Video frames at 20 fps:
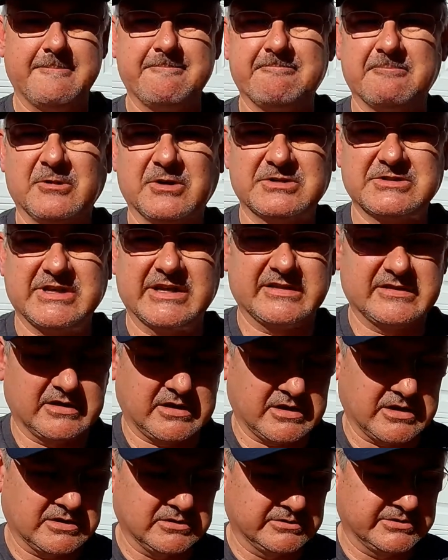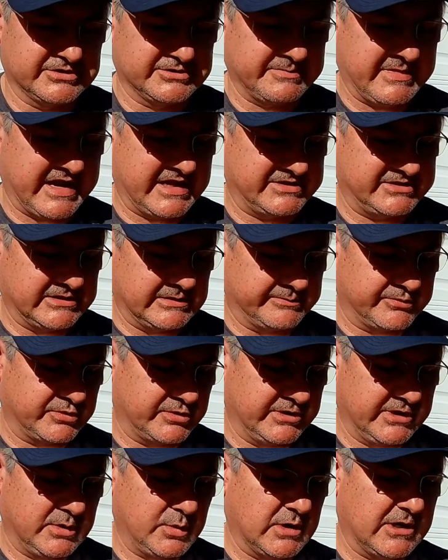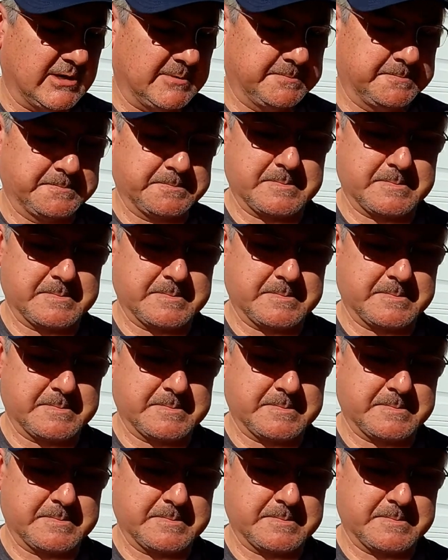Looks like the colors match up pretty well